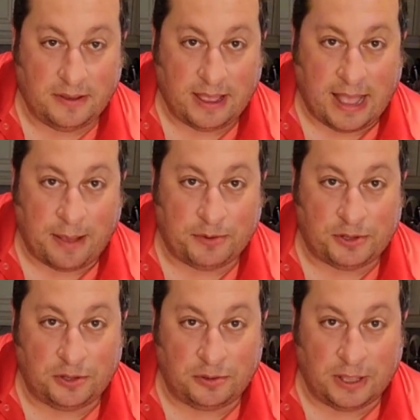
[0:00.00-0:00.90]

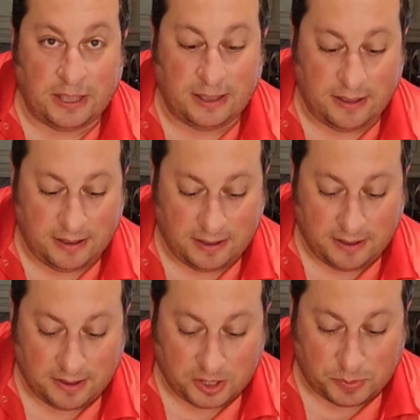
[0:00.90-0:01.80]
Absolutely
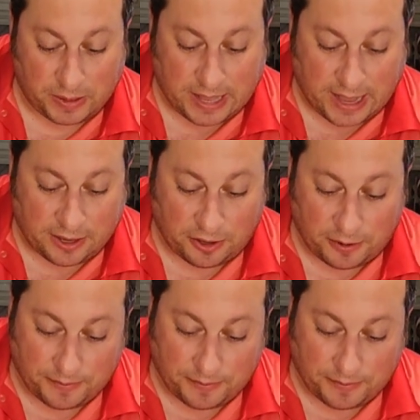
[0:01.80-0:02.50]
spectacular.